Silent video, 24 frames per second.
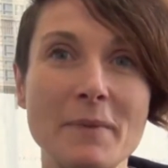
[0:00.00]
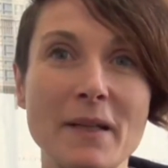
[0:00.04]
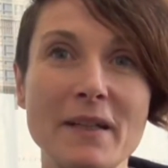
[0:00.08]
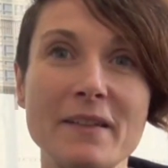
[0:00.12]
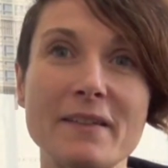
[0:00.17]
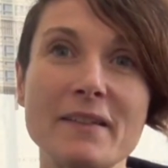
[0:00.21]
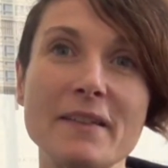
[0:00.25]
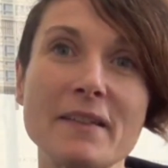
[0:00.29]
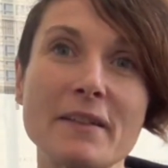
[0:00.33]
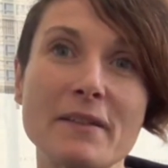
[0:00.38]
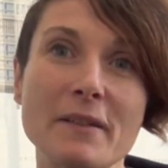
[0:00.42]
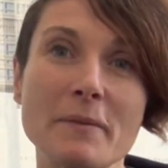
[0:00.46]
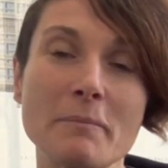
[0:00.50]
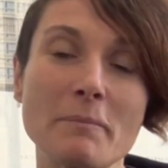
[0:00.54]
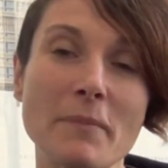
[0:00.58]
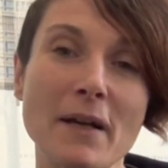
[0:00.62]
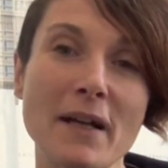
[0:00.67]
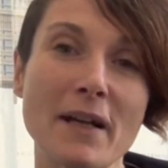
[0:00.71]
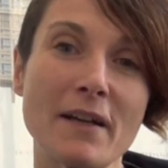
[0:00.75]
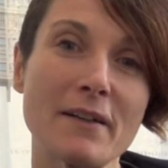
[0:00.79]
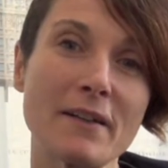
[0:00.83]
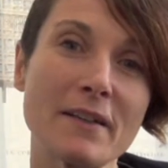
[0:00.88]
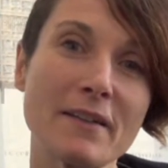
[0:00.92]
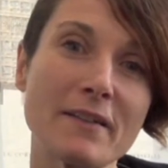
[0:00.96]
based here in
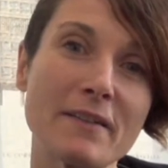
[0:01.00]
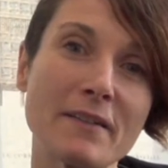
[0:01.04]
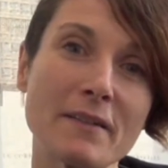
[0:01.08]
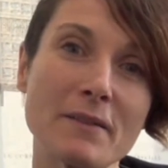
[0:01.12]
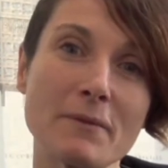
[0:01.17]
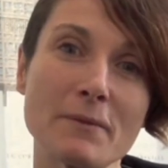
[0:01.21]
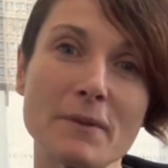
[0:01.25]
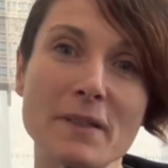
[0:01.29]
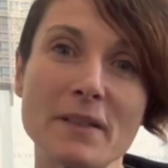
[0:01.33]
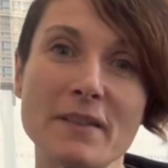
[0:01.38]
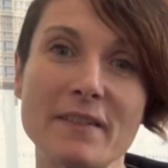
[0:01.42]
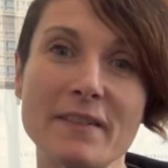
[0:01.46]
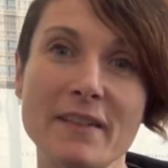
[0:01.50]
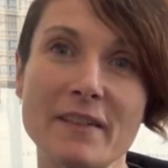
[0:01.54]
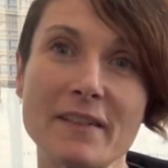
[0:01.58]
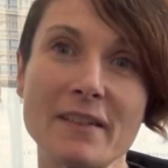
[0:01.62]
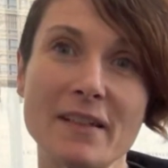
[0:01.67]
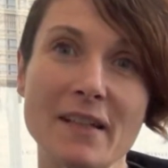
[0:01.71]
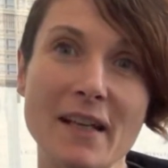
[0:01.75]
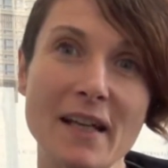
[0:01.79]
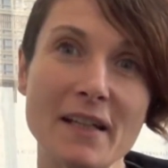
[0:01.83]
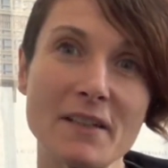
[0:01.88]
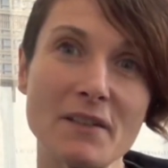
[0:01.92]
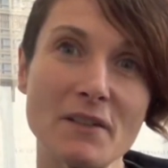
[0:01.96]
Paris and with a
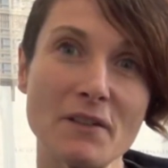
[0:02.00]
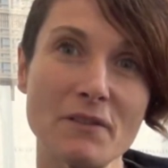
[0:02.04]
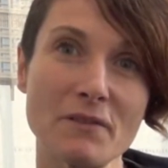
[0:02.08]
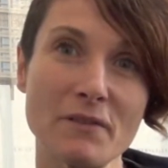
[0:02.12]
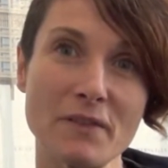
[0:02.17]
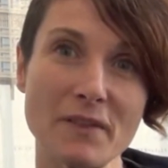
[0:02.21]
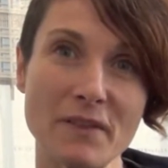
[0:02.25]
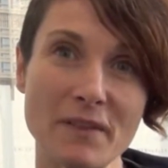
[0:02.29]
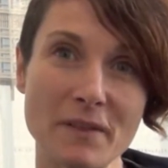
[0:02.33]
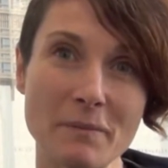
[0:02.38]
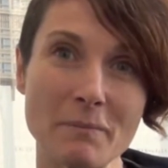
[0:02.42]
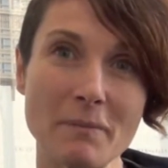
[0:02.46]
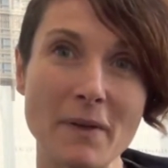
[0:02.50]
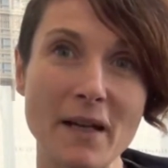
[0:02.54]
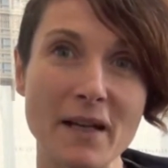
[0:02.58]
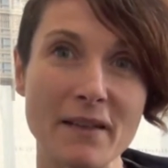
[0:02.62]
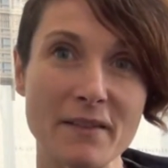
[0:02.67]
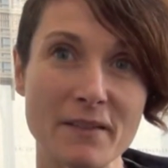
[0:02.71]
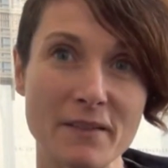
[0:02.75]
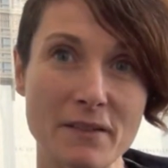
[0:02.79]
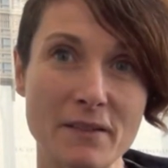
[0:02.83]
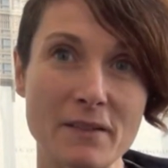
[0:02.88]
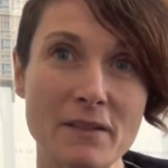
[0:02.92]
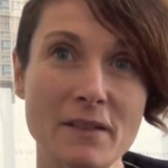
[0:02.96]
satellite office in
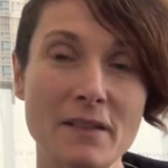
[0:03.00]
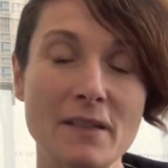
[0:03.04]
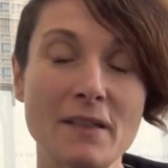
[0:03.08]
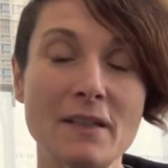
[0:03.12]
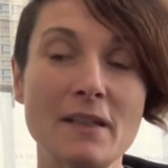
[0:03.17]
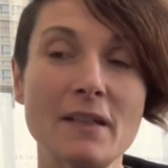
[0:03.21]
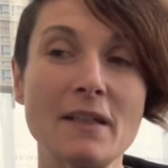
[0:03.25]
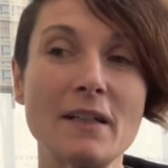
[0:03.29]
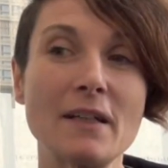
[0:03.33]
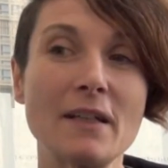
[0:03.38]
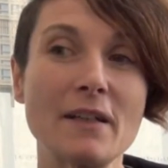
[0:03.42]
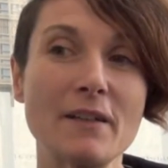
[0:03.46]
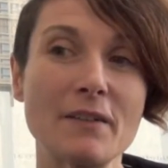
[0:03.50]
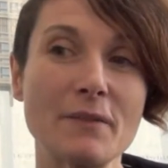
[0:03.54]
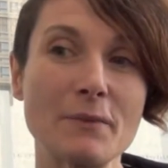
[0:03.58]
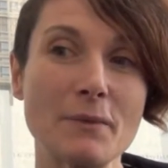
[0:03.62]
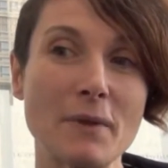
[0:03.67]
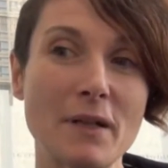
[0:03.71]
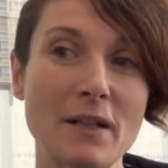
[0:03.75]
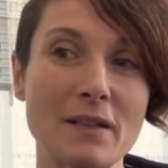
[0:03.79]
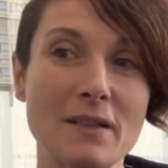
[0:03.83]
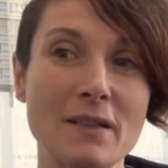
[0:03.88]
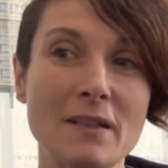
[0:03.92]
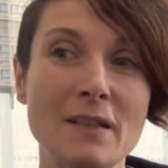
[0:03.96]
Basel as
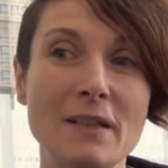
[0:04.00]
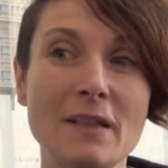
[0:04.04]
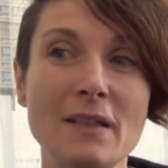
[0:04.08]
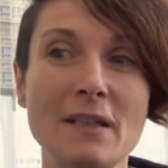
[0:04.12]
well.